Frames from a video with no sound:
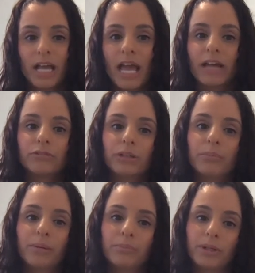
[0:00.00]
And
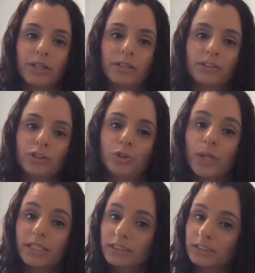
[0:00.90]
remember, you
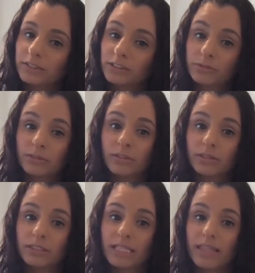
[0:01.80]
try to
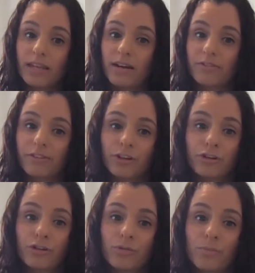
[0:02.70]
set that up for your
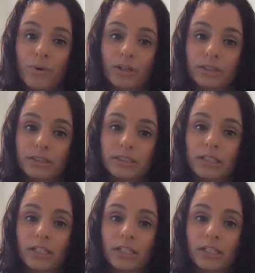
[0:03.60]
newborns.